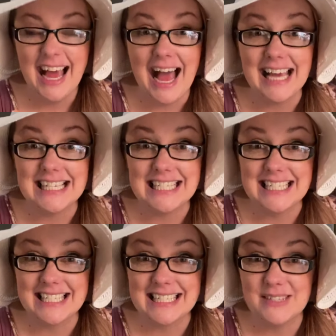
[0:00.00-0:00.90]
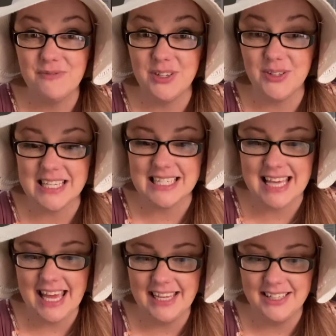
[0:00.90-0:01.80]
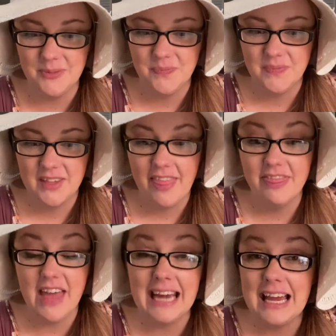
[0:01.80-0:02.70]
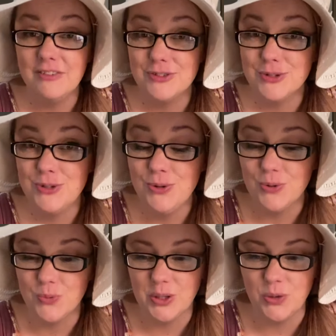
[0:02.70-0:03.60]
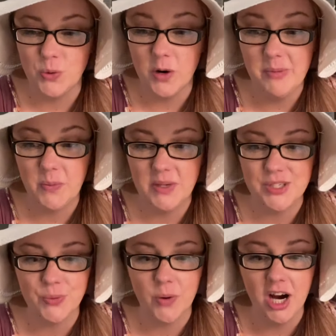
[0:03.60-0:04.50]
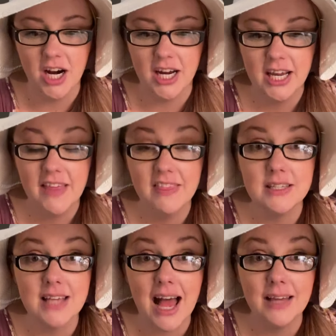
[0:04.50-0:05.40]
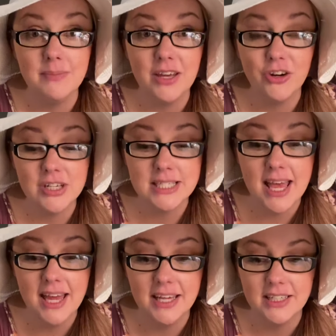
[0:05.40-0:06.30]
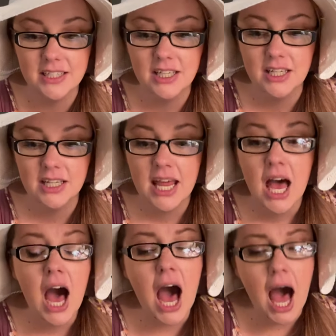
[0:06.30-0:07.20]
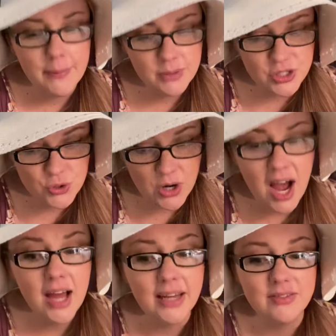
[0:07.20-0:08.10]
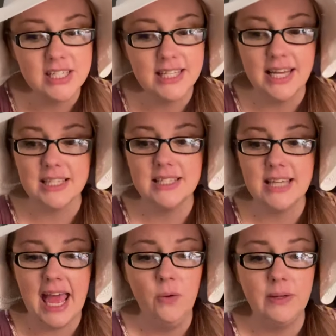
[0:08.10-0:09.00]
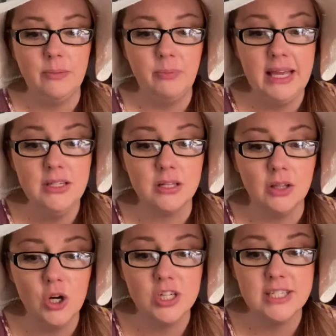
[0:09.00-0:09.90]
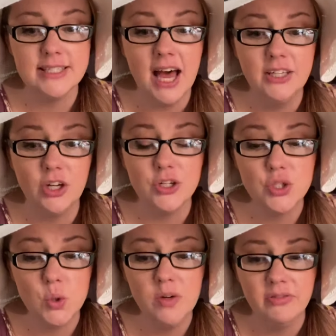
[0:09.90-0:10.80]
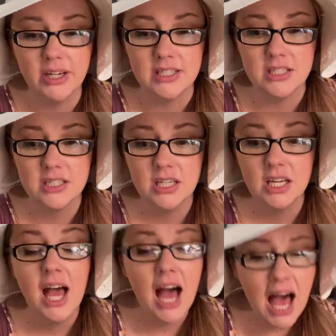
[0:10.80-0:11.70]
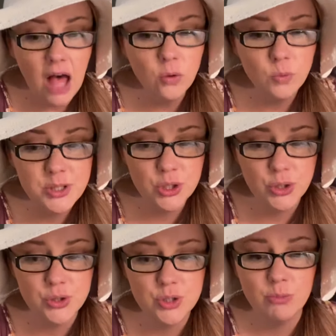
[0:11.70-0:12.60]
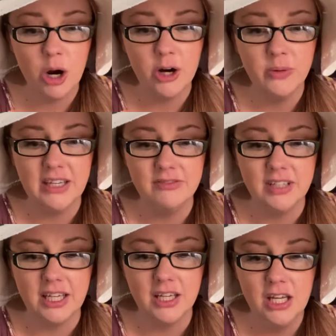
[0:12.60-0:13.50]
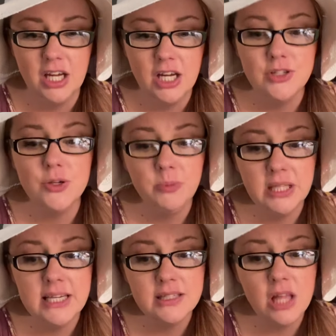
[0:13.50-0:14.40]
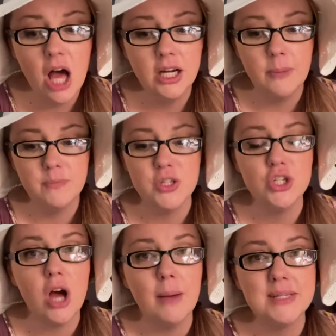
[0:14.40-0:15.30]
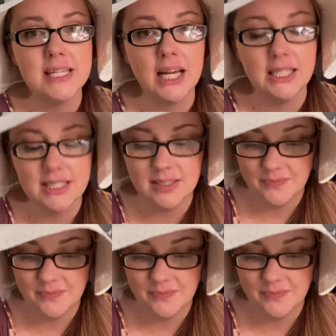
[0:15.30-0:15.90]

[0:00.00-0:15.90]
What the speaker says: Ideas filled his head. That afternoon, when Norman went to work, the sign maker said, I must drive to the next town and paint a large sign on a storefront. I'll return tomorrow evening, so please lock up the shop tonight.